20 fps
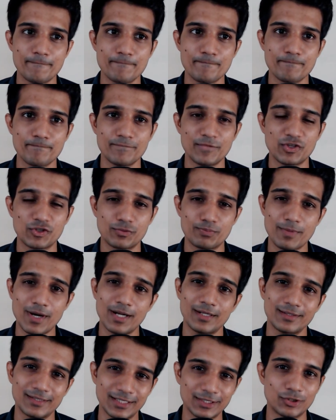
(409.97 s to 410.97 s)
the
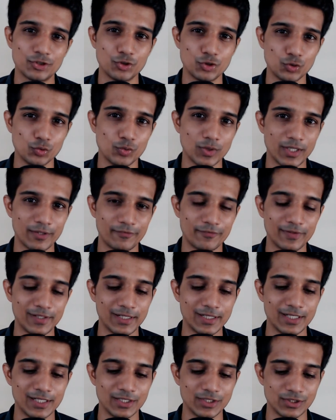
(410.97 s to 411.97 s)
smart thing to do, I feel,
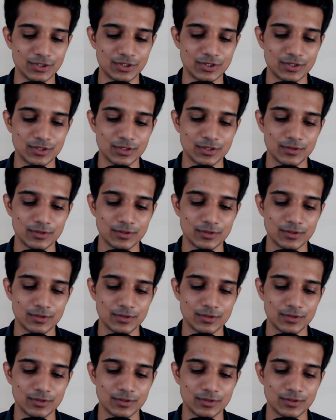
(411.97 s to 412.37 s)
is